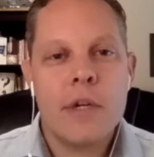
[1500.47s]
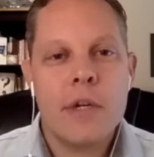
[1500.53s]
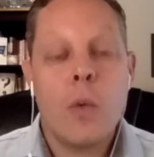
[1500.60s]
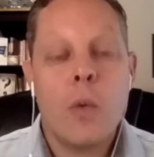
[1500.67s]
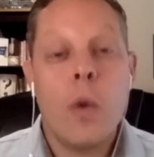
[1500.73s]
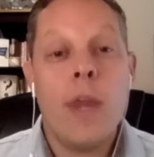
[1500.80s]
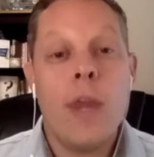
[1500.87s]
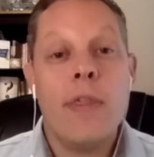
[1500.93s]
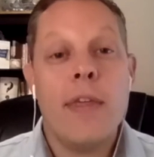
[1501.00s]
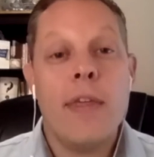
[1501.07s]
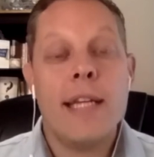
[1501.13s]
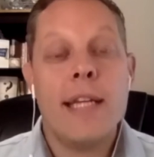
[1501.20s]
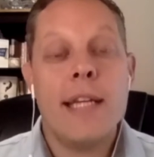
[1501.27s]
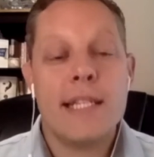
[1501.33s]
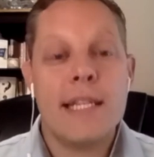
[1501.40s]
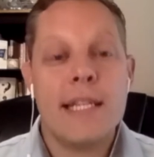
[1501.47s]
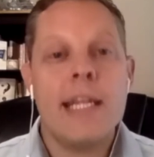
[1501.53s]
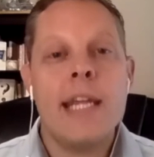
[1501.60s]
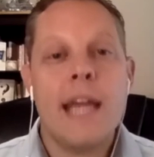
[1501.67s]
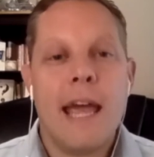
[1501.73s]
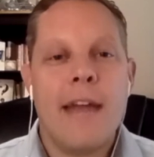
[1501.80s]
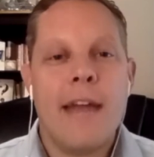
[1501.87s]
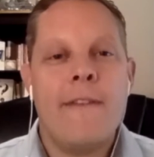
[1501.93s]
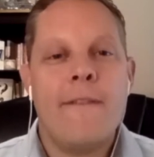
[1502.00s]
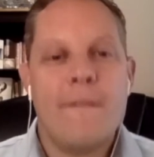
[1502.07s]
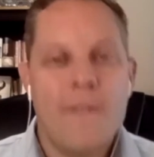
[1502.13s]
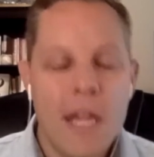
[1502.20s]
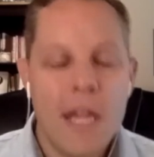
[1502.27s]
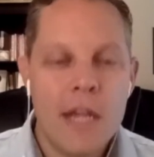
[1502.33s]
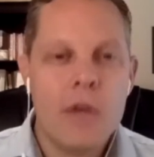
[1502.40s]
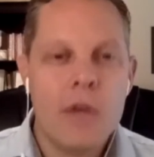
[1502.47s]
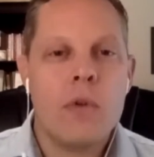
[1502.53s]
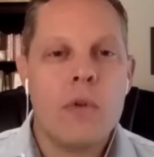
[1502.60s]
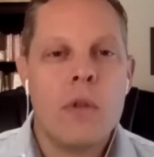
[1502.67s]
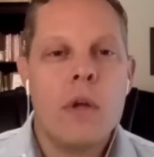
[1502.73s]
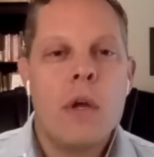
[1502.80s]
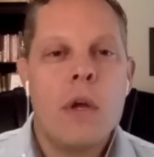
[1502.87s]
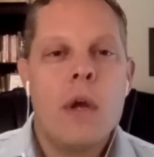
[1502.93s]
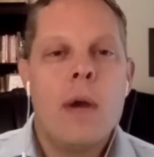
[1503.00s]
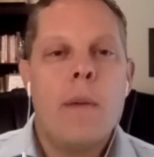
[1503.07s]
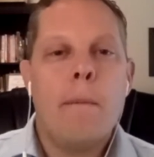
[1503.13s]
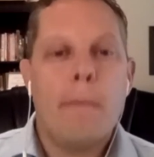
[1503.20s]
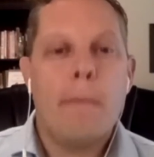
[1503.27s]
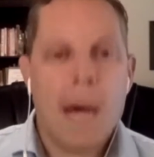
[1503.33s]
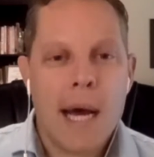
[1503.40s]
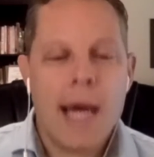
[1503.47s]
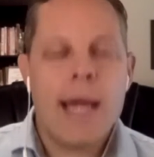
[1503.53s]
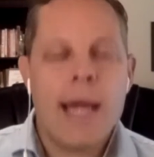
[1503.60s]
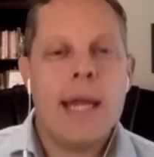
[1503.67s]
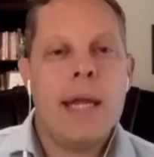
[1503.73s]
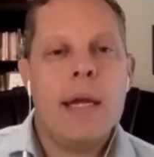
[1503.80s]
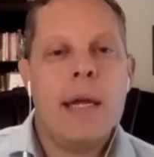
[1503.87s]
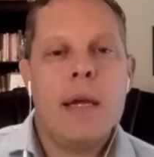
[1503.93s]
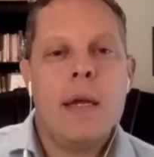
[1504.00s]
when they see and feel my